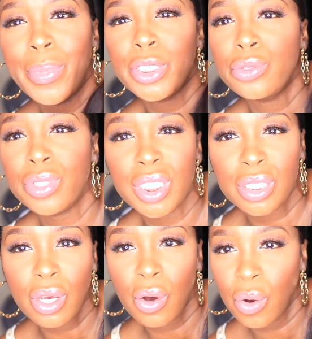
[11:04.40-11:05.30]
but you could
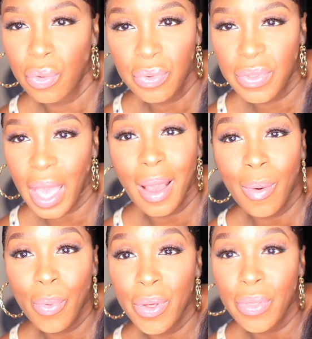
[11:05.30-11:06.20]
just go over
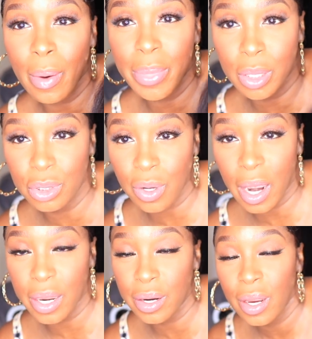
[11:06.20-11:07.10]
that with a blow
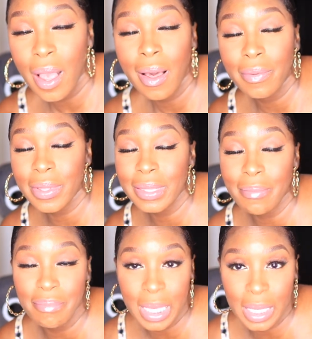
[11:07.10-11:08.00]
dryer. I think the
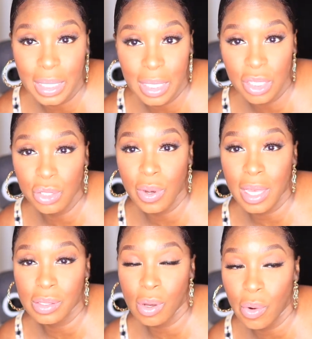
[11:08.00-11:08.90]
main issue
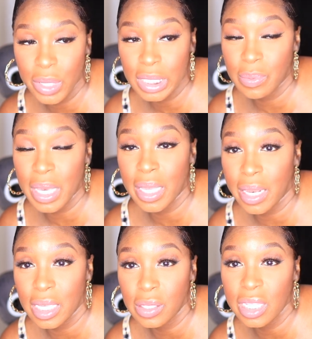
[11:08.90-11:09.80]
has always been,
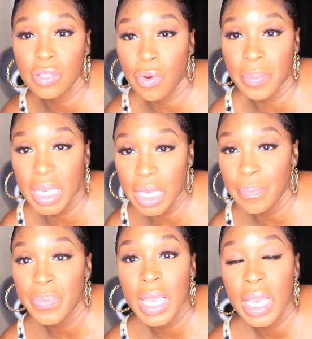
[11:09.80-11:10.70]
at least for me,
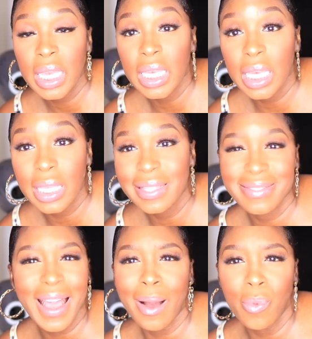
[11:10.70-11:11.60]

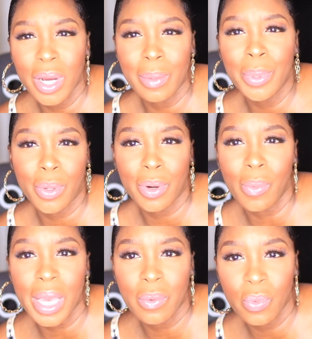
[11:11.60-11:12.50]
not wanting to put on a
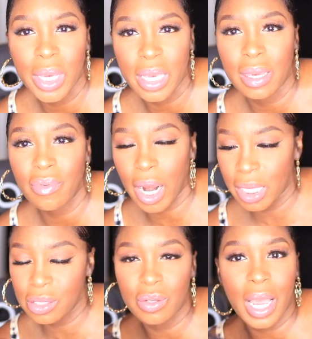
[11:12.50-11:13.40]
wet wig,
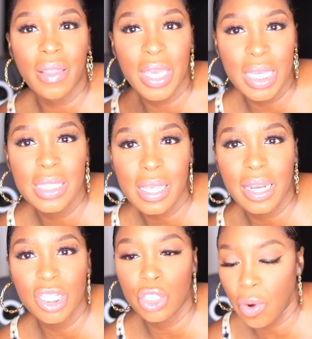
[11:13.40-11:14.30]
right? So now the inside
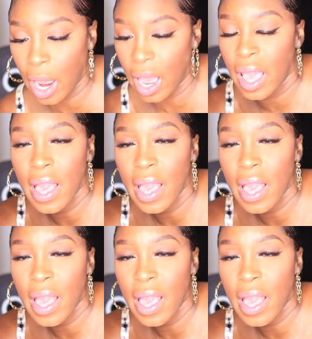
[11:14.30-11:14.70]
is dry,